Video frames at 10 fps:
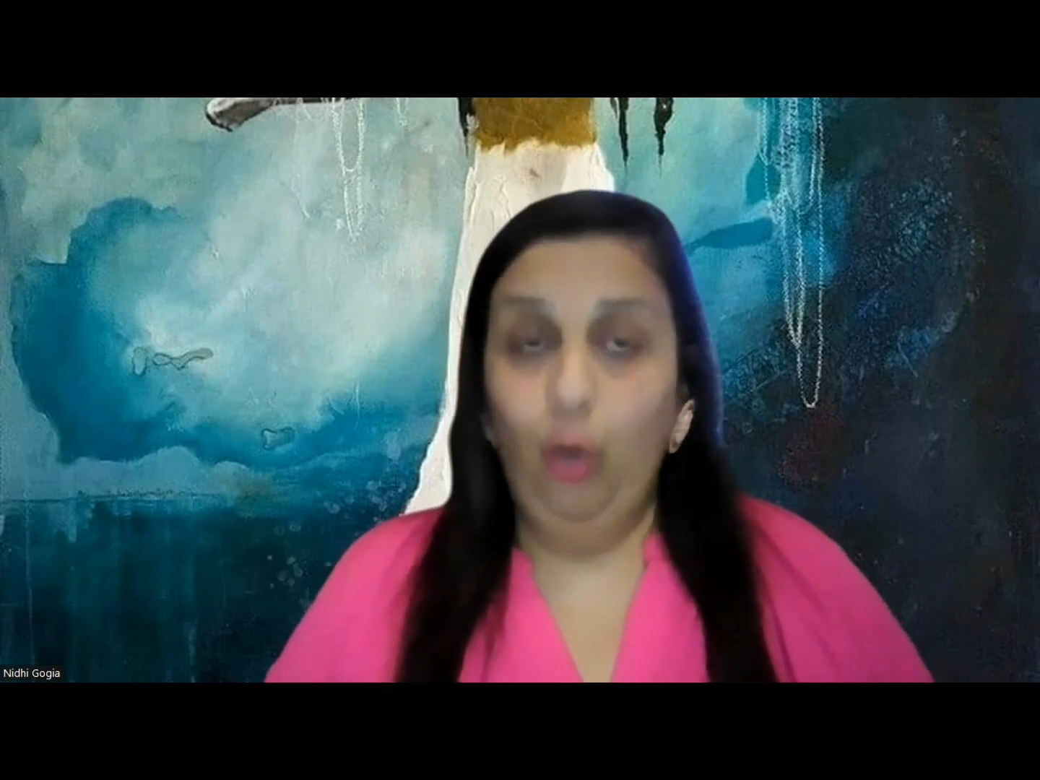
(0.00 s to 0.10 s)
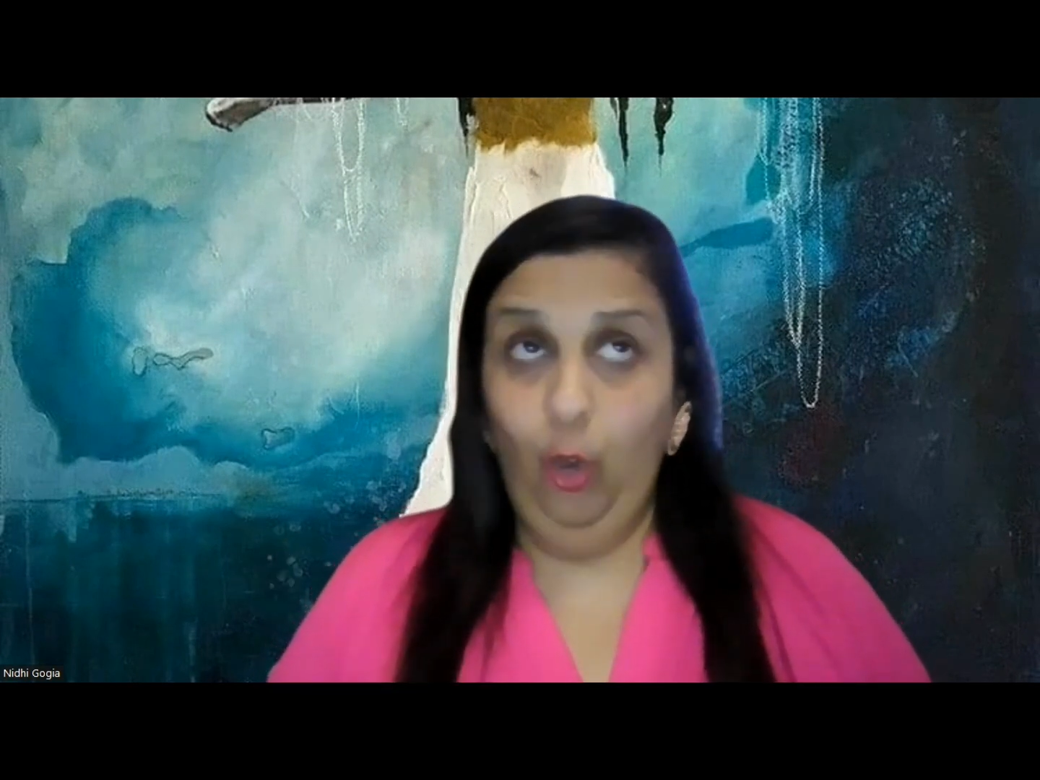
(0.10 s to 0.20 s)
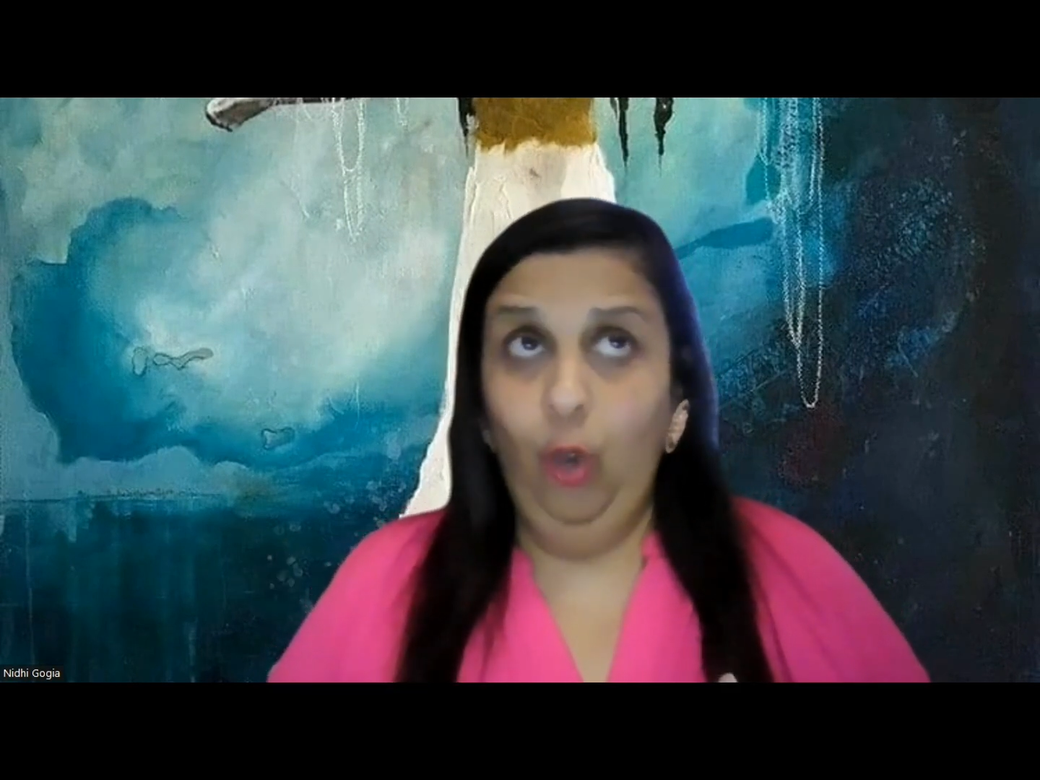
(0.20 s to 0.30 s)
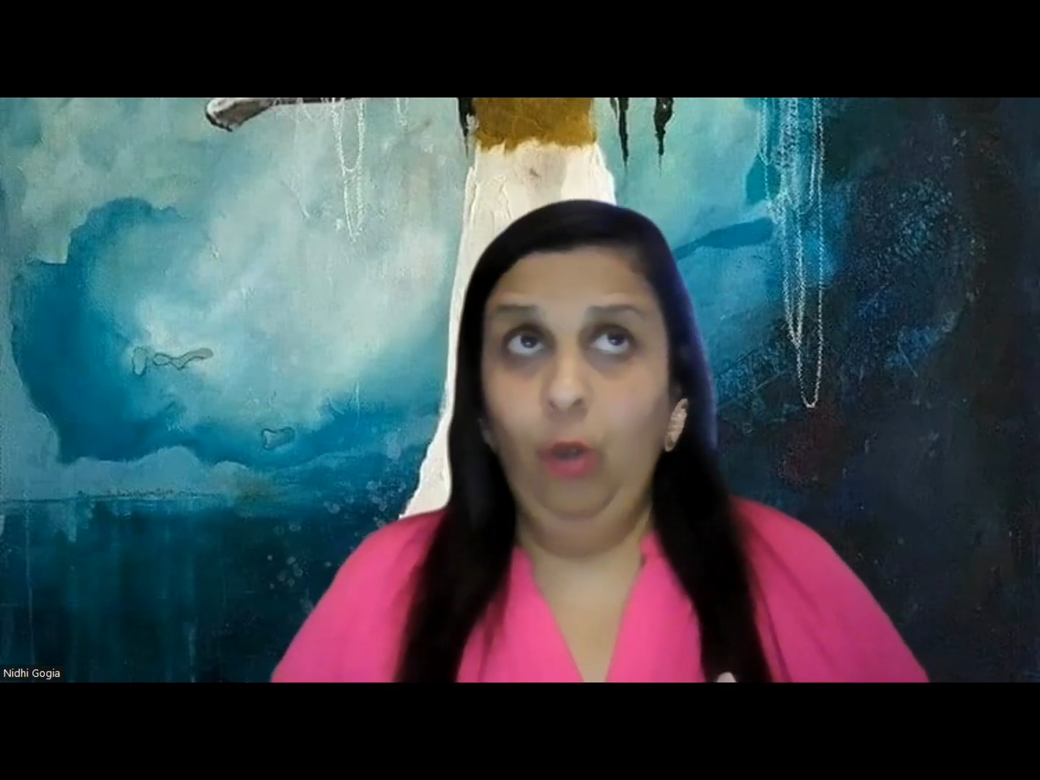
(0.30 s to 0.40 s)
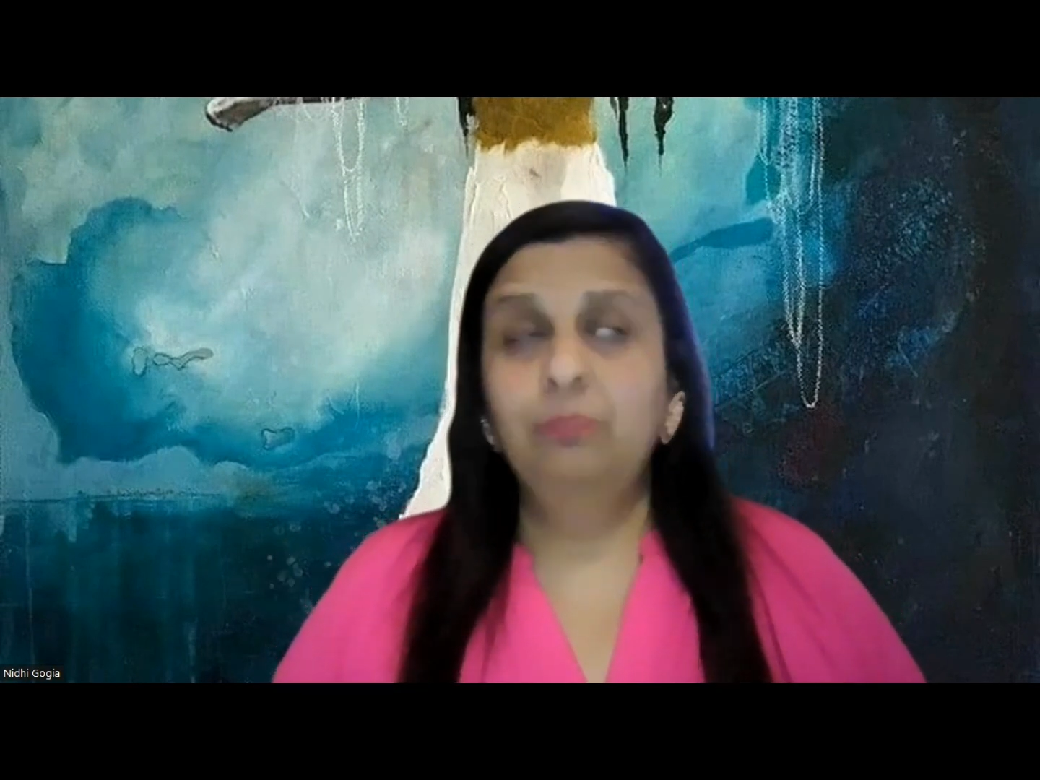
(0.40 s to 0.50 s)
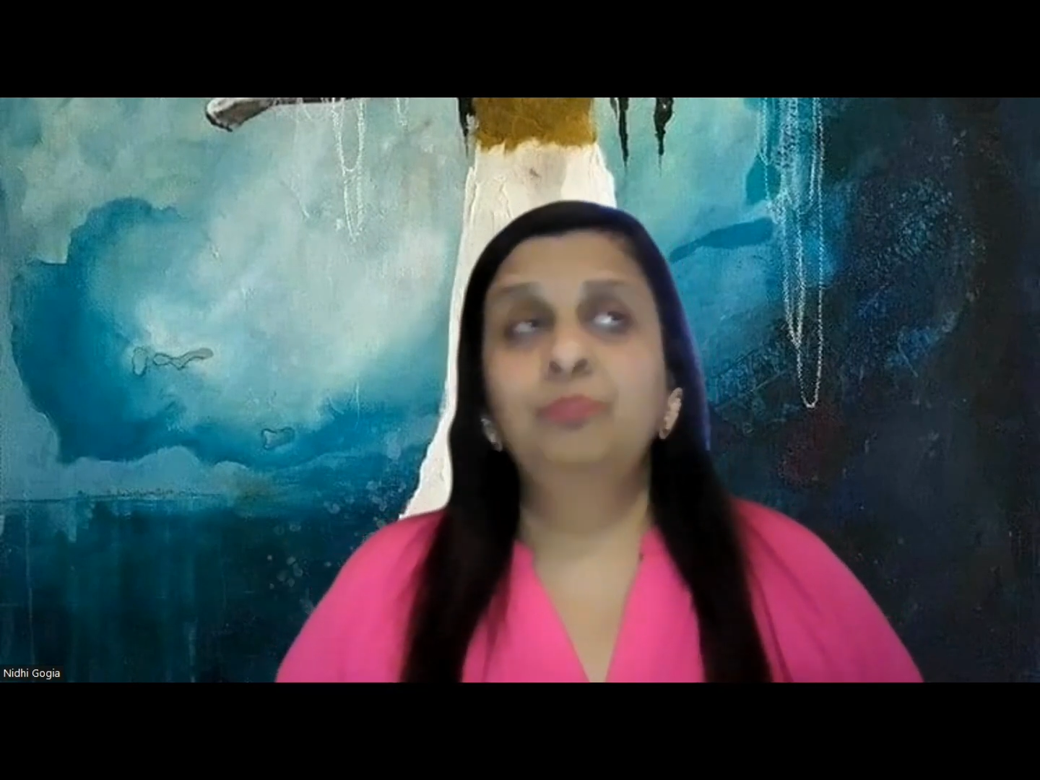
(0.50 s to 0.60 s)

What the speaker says: O,